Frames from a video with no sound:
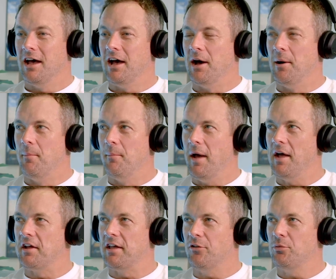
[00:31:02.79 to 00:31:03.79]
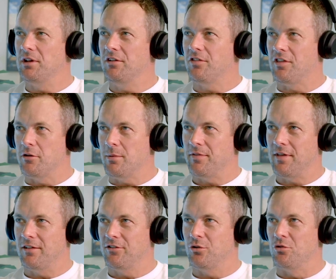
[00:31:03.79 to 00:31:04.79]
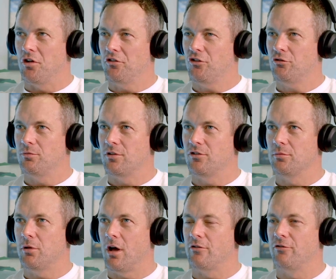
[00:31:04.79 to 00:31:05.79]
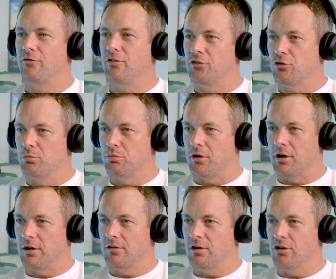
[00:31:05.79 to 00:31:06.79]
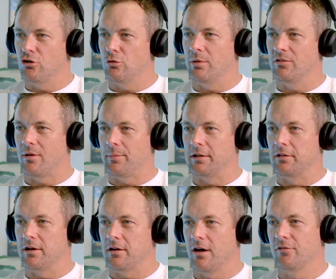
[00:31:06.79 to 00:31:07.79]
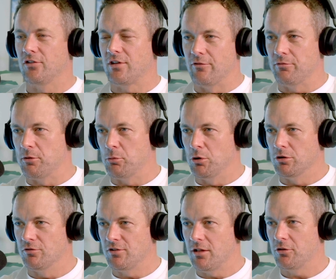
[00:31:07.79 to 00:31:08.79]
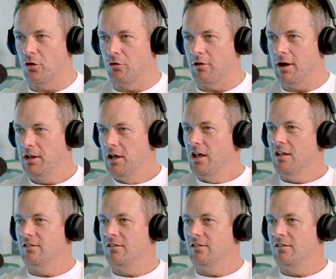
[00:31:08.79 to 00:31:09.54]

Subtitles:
And I guess we need to think about that too, not just from the supply of a physical product. It could be something like, I've just come from the world of telco, right?